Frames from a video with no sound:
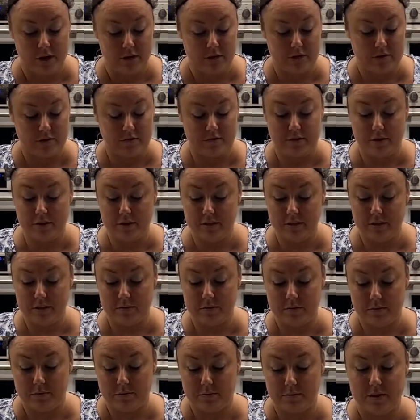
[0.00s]
So first,
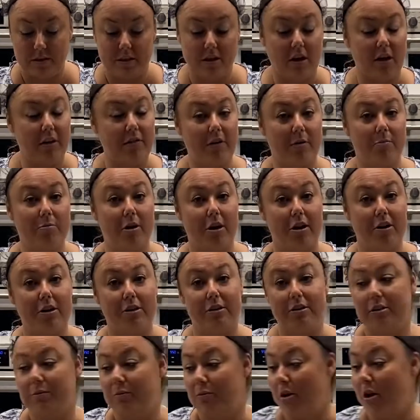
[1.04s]
with all of our
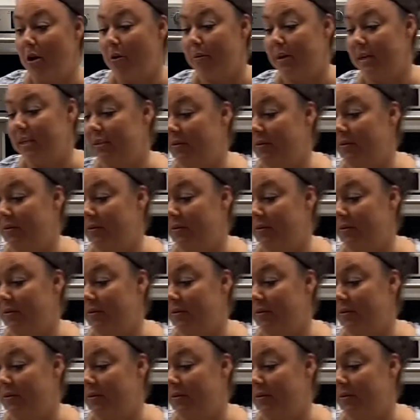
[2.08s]
produce, we're always